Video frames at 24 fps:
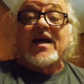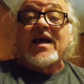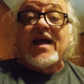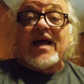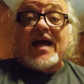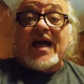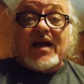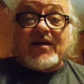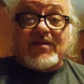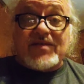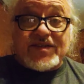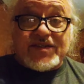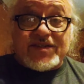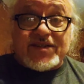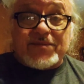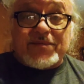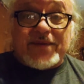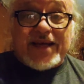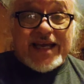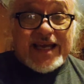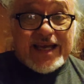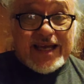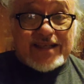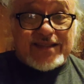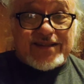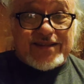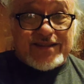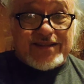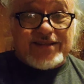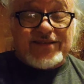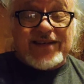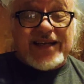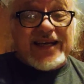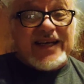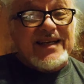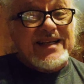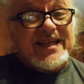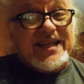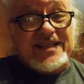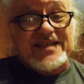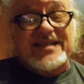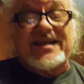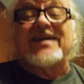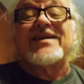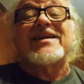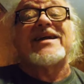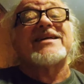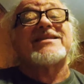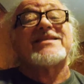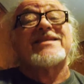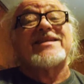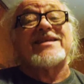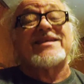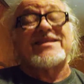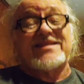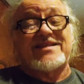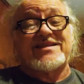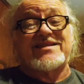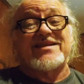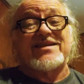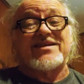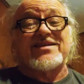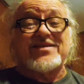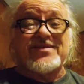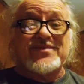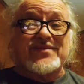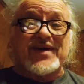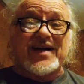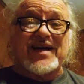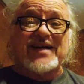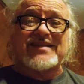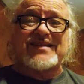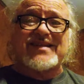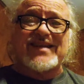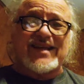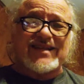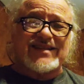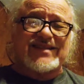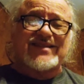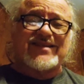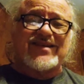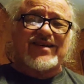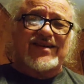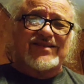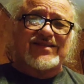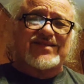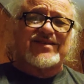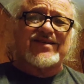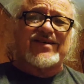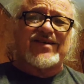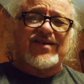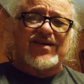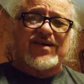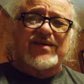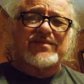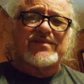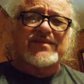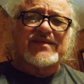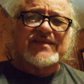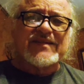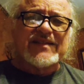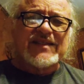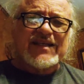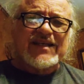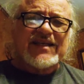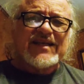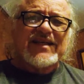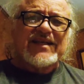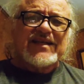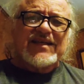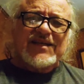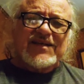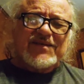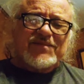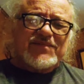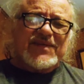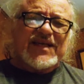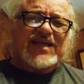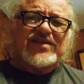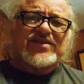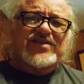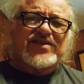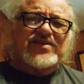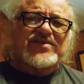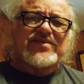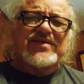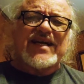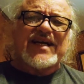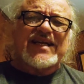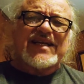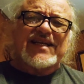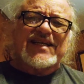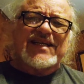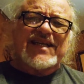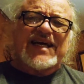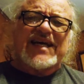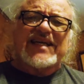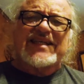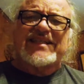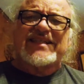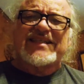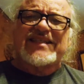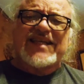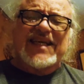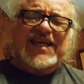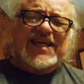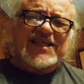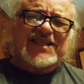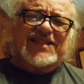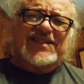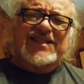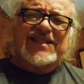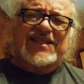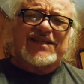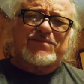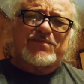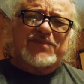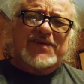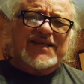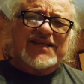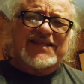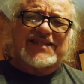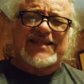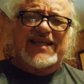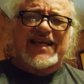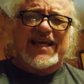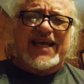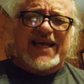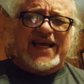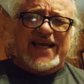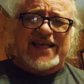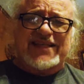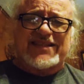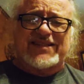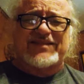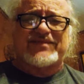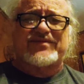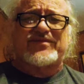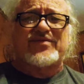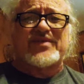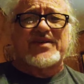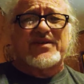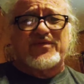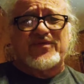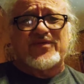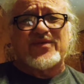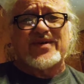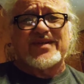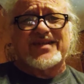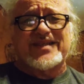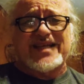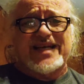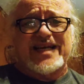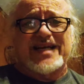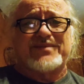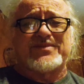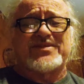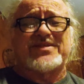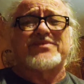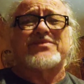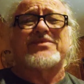Have some ass too. That'll get you. Oh, that's the other secret. You want testosterone to go up? Make sure you got a nice, tasty piece of ass 3-4 times a